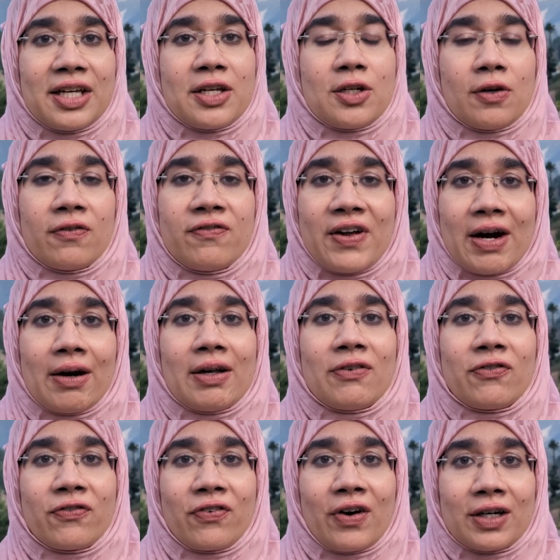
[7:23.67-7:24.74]
your very
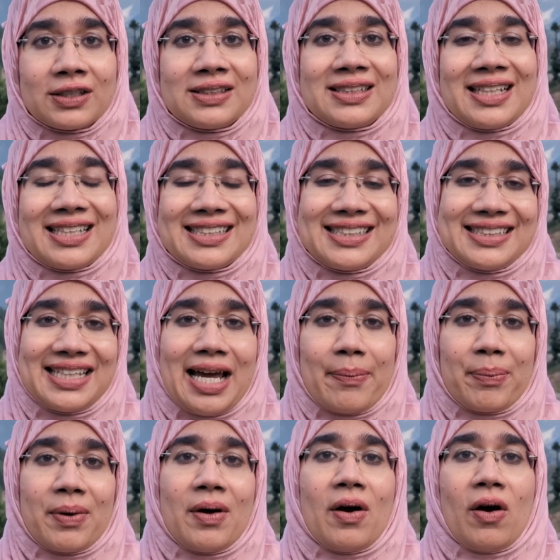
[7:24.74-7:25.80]
first
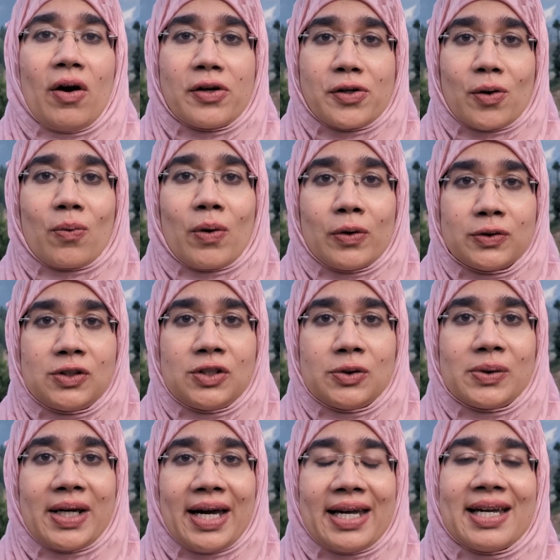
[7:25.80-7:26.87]
step on your road to
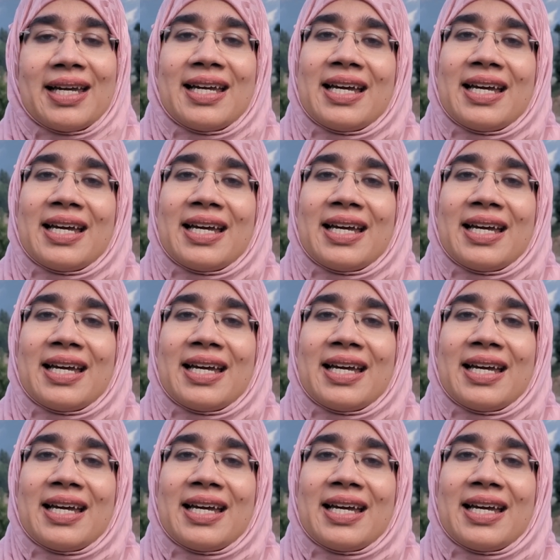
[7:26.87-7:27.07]
UK.